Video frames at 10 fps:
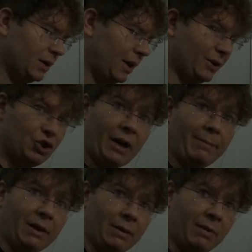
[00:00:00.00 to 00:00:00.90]
and
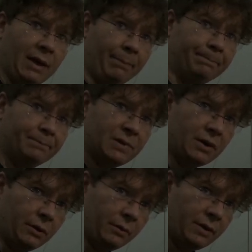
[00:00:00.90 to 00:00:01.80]
shaping the beam.
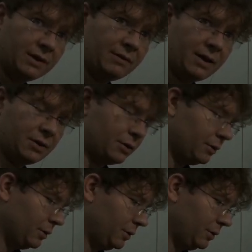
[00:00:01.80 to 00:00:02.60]
So this laser,